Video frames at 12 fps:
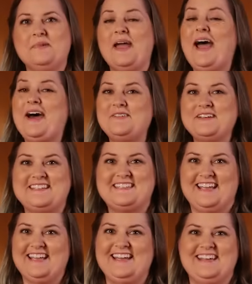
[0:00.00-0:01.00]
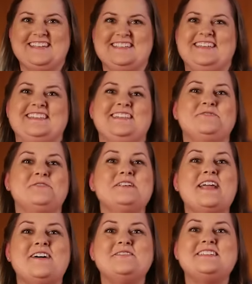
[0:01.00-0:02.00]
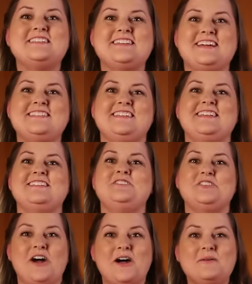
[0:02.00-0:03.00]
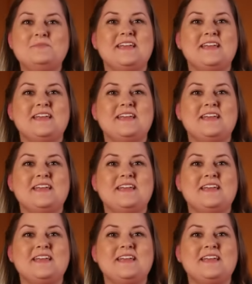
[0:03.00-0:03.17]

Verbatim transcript: How exciting is it that we're now discussing jobs